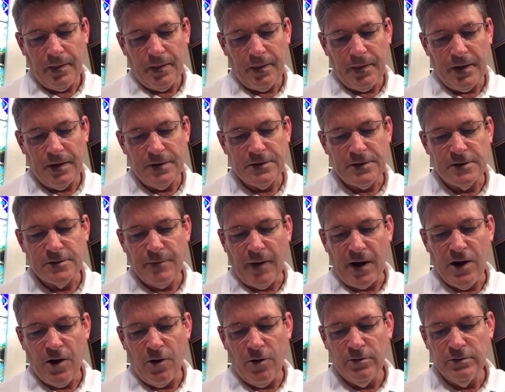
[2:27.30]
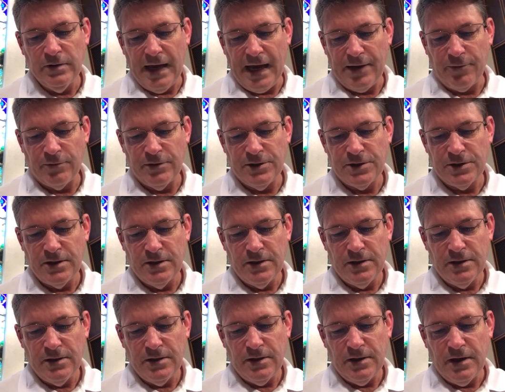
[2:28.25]
This is my own language,
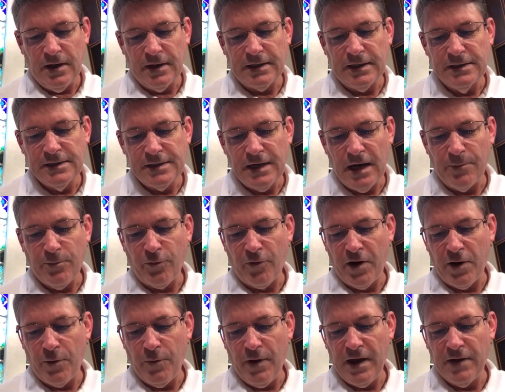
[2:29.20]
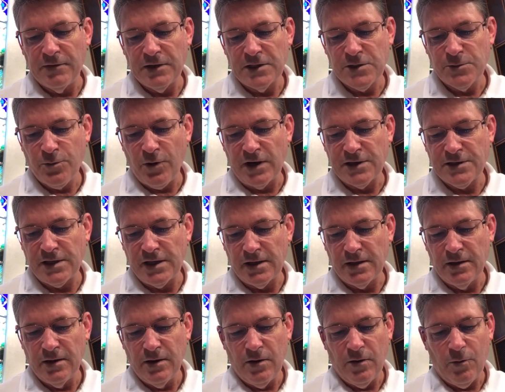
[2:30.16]
a contemporary way of expressing
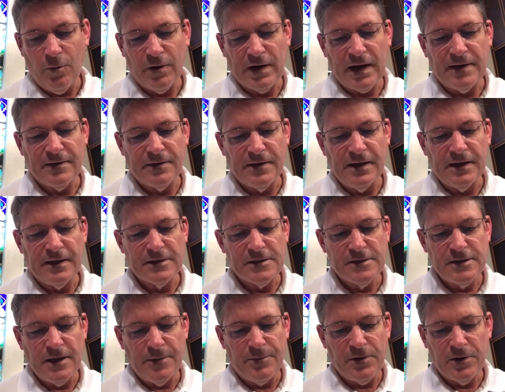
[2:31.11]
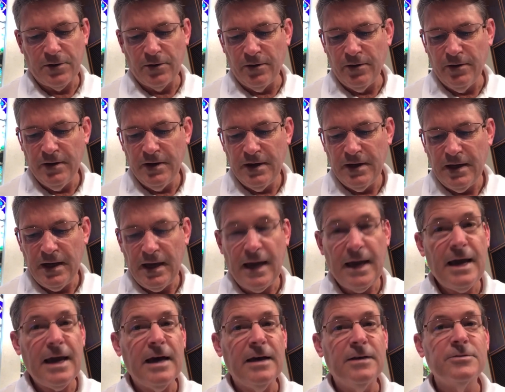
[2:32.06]
what I think is typical
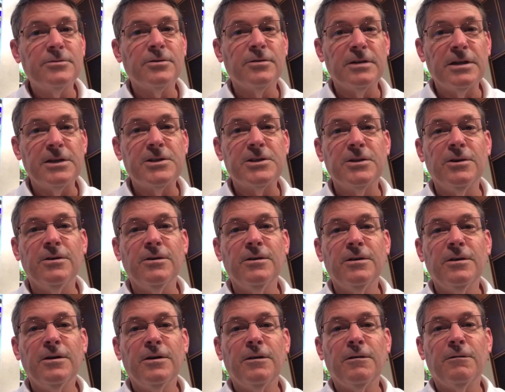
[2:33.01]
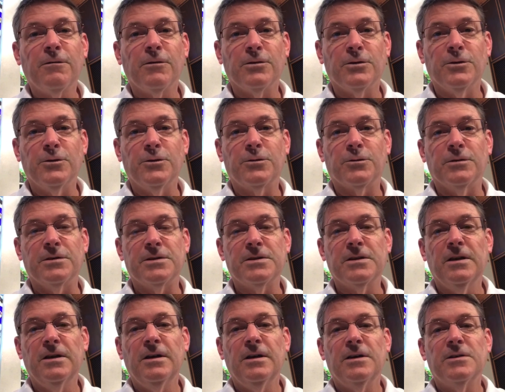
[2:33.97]
and traditional for
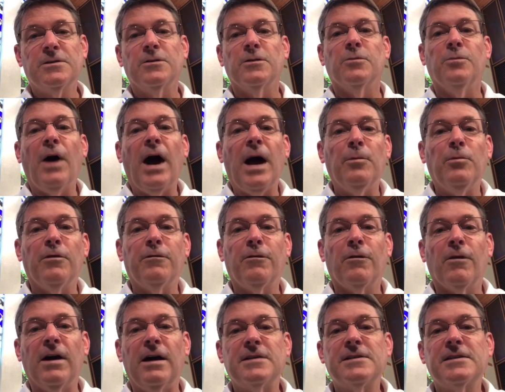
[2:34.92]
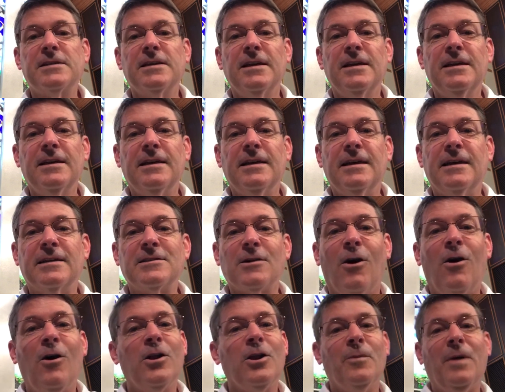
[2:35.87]
Lutherans. So the Bible for us, it's
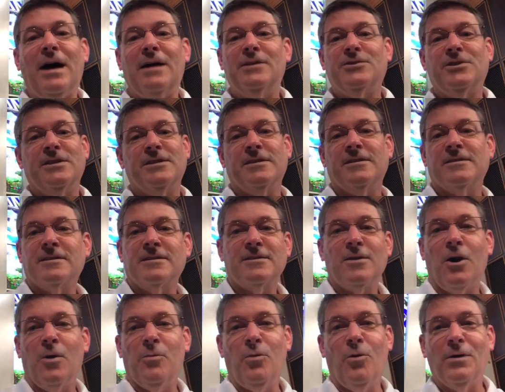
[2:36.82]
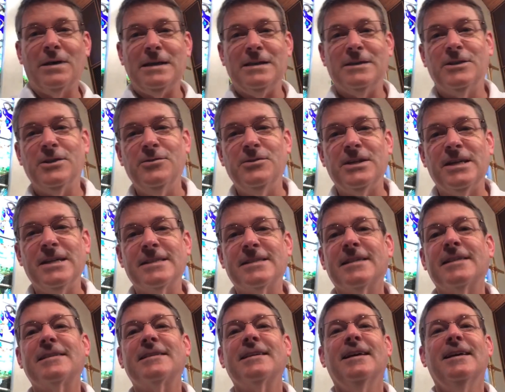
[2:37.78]
all about Jesus. It's all pointing to
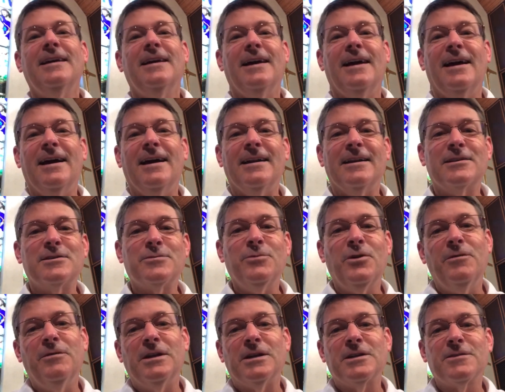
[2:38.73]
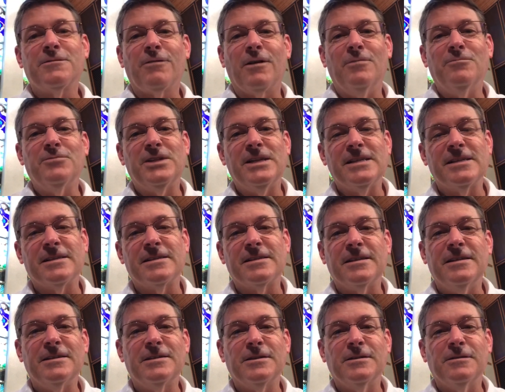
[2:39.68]
Jesus, and it's moving us from Jesus
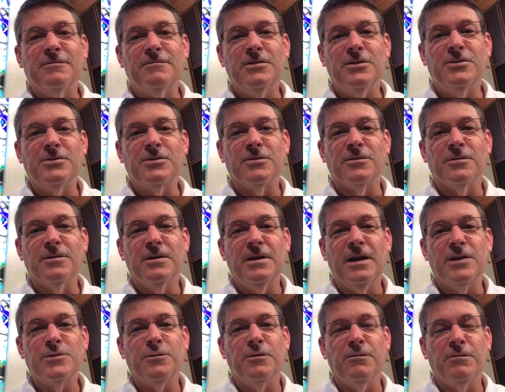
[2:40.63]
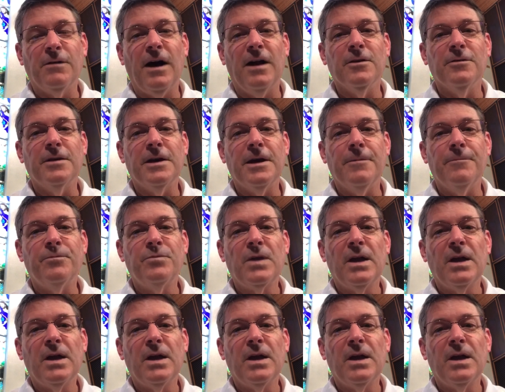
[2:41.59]
into the future as we follow him.